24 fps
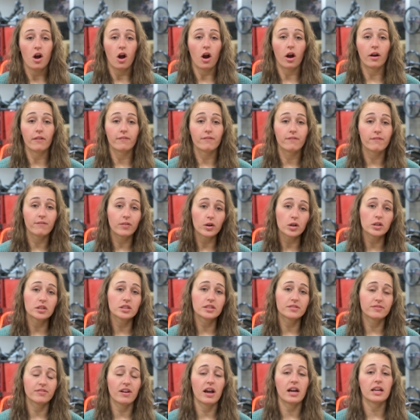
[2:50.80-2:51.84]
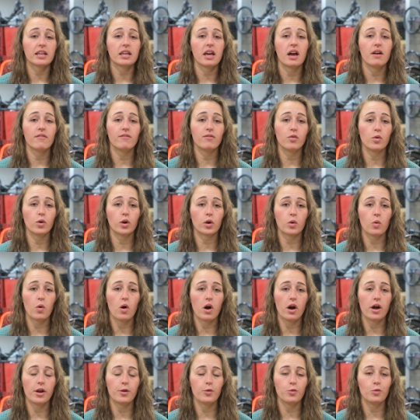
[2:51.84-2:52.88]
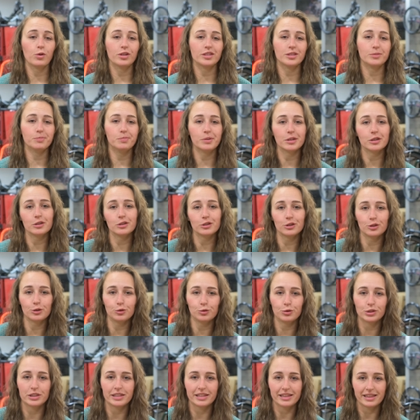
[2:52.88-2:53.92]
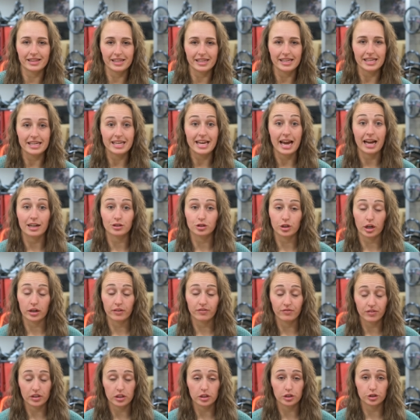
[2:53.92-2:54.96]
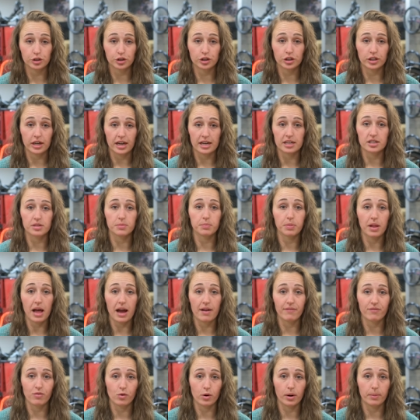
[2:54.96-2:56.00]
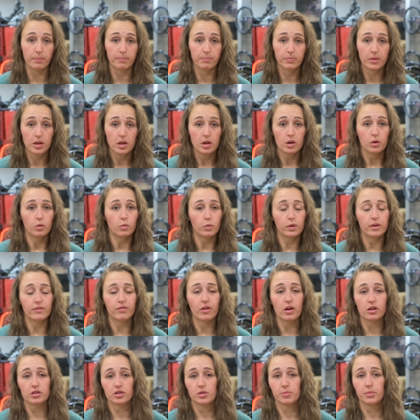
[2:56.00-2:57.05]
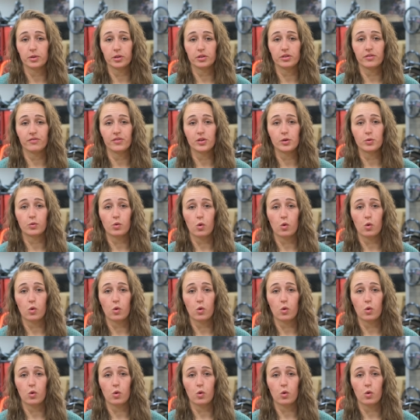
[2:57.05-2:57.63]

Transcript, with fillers: Our first Fat Cat 4 quad was built using the Catrike Villager as a platform. We've also built a few